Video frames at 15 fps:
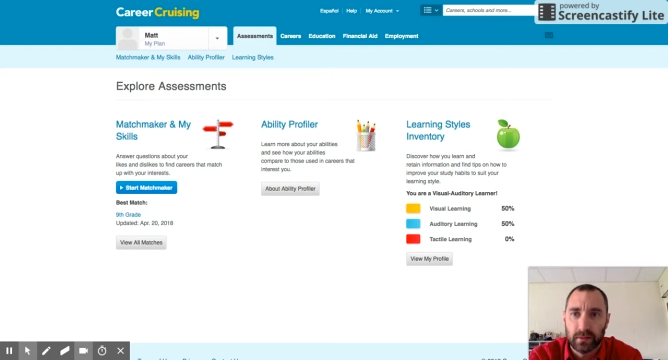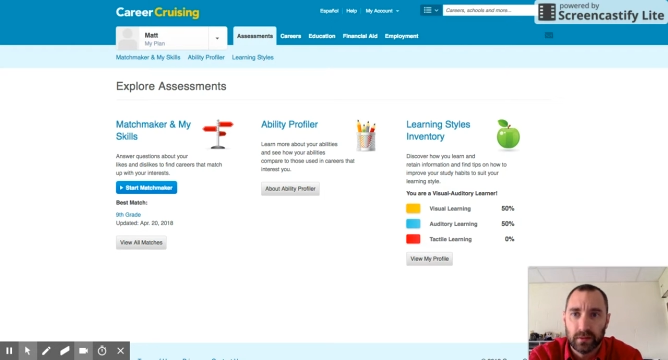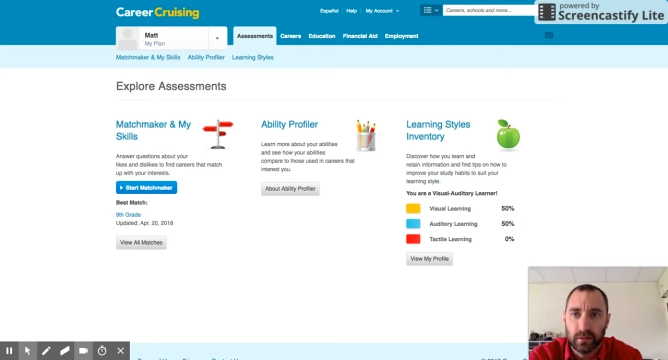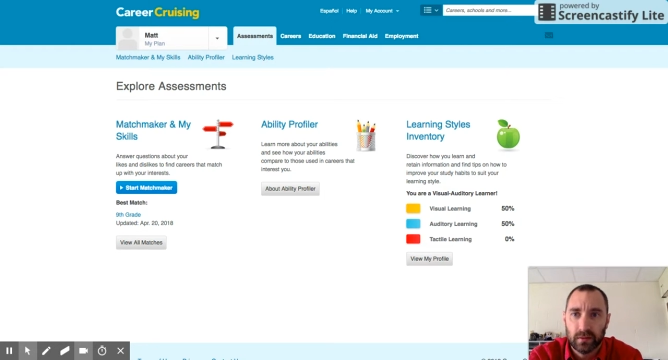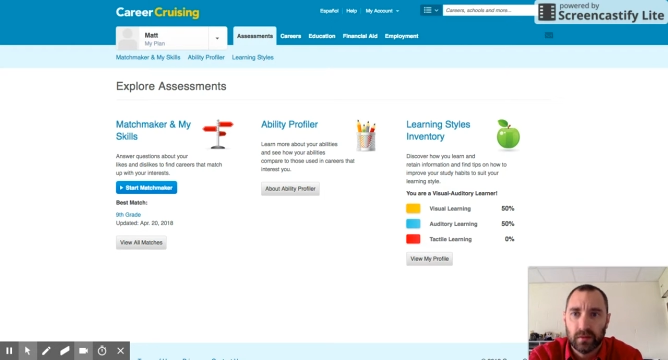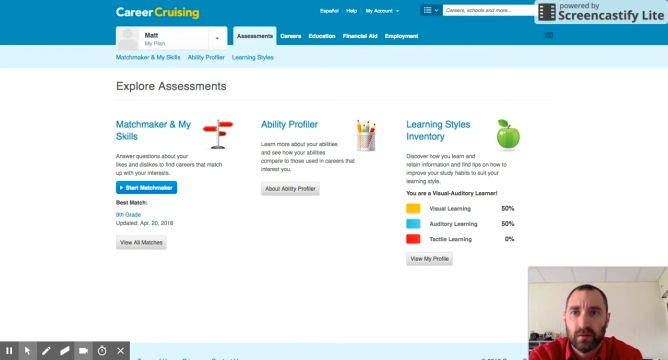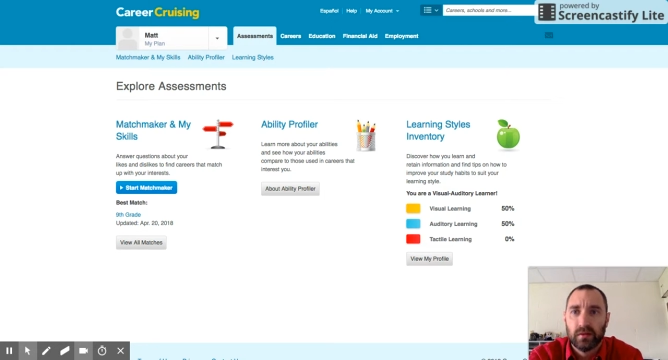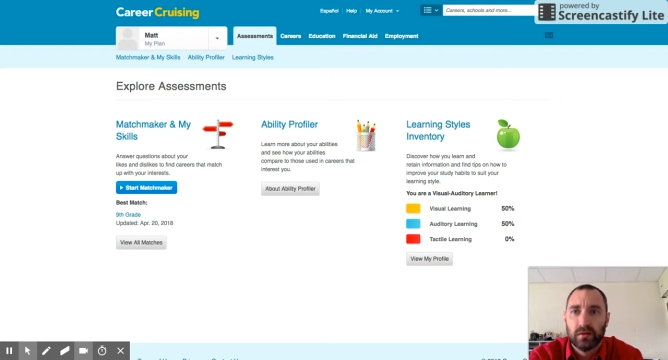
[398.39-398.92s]

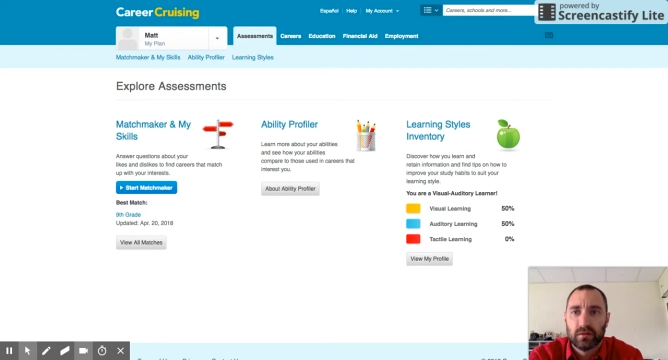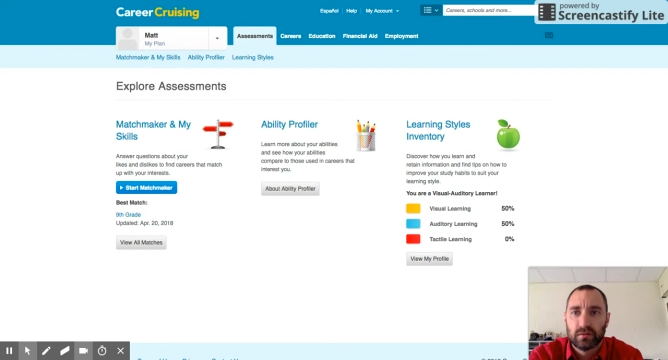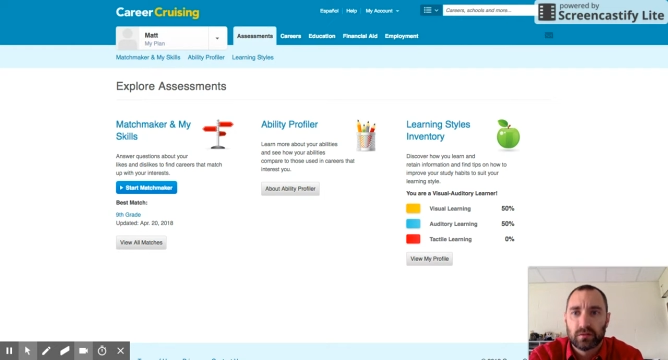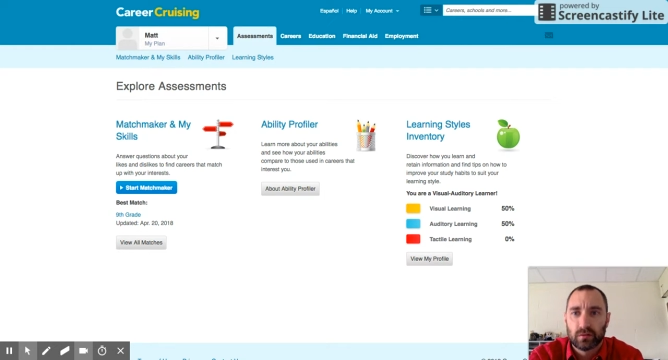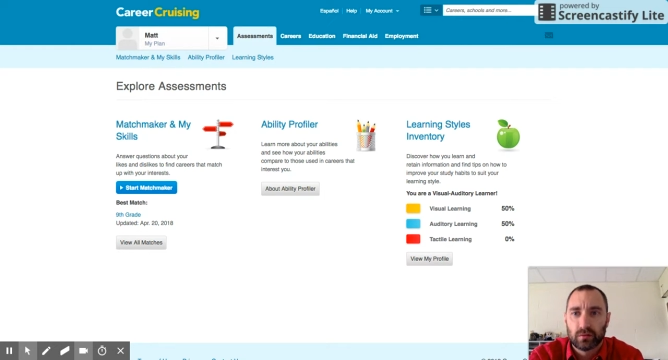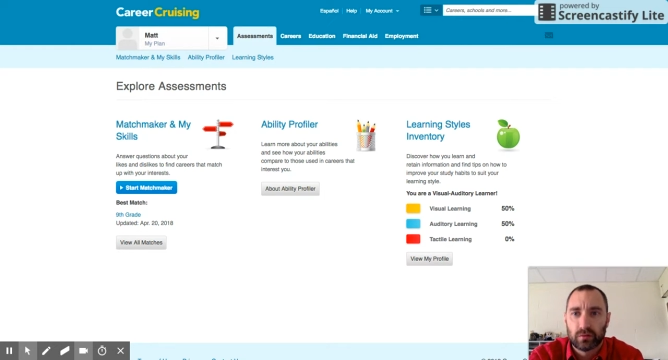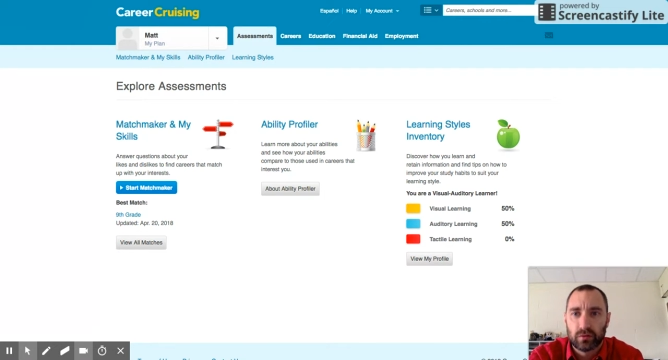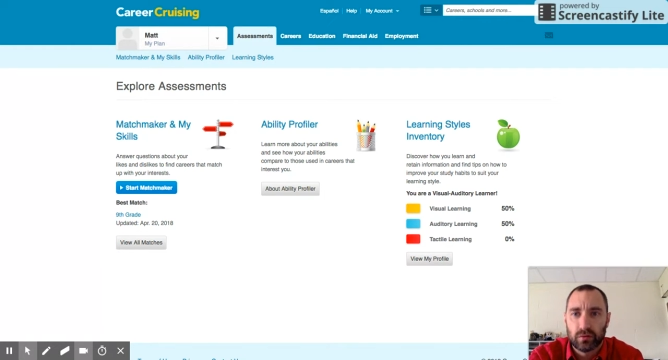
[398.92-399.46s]
So to do
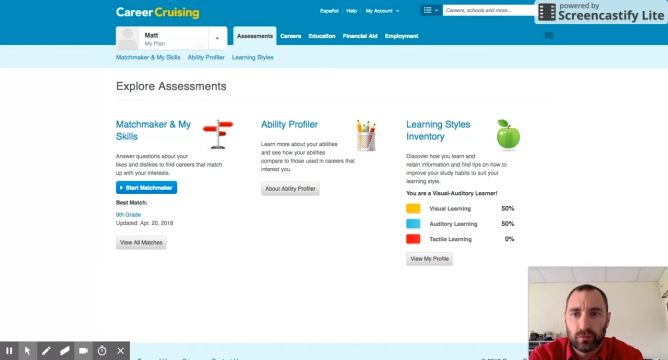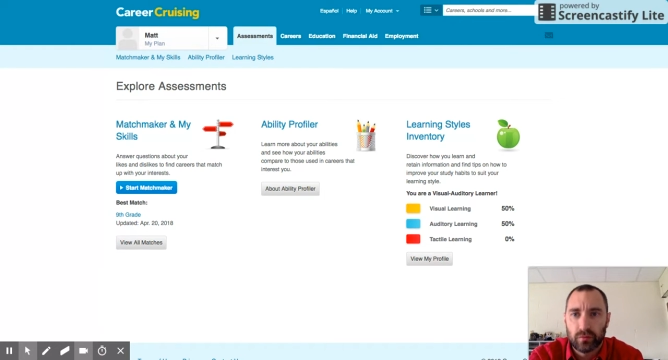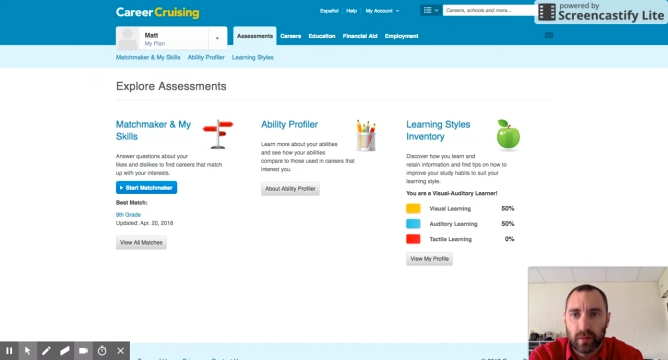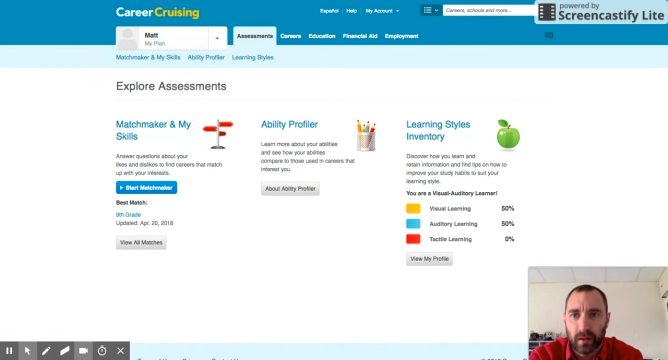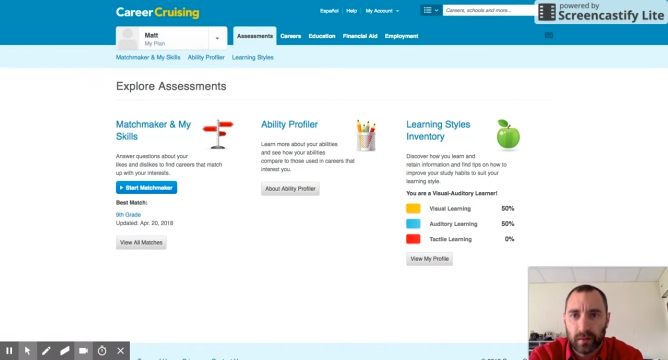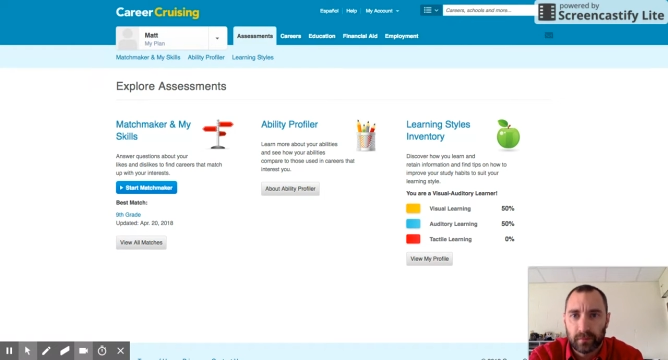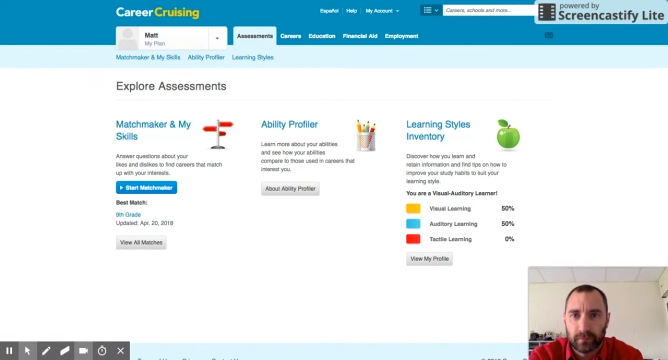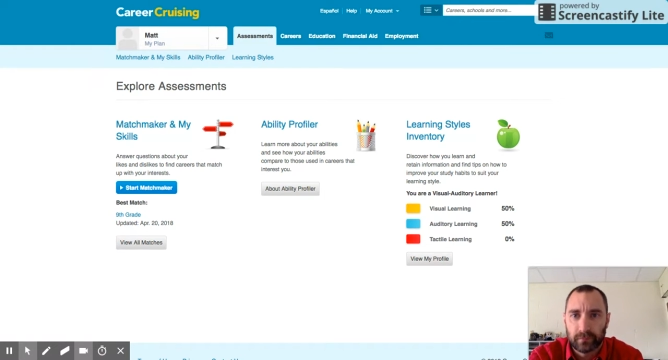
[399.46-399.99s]
that,
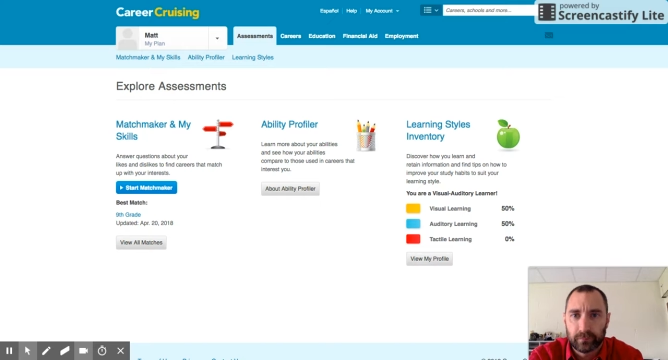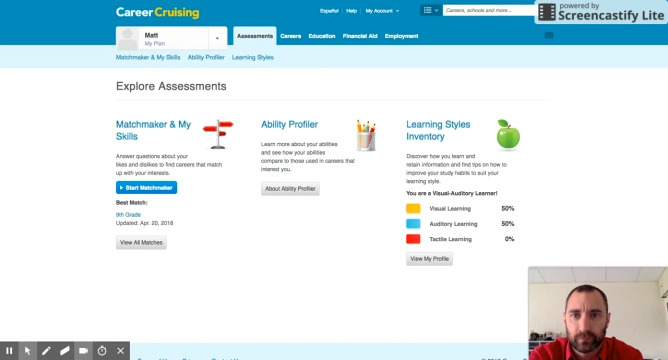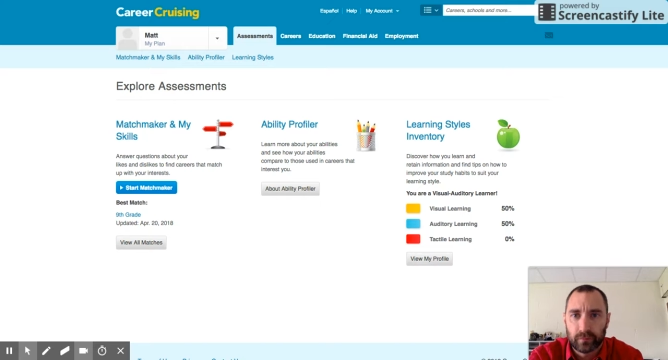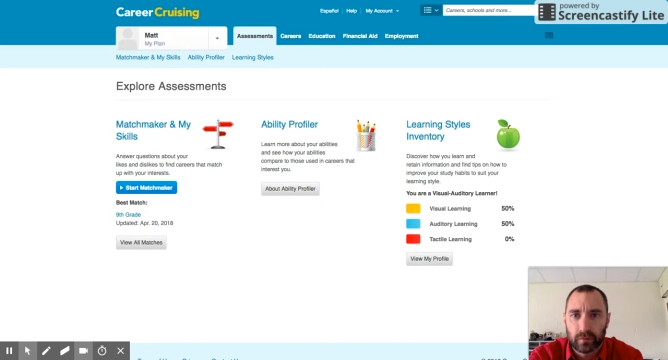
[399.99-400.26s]
you're going to go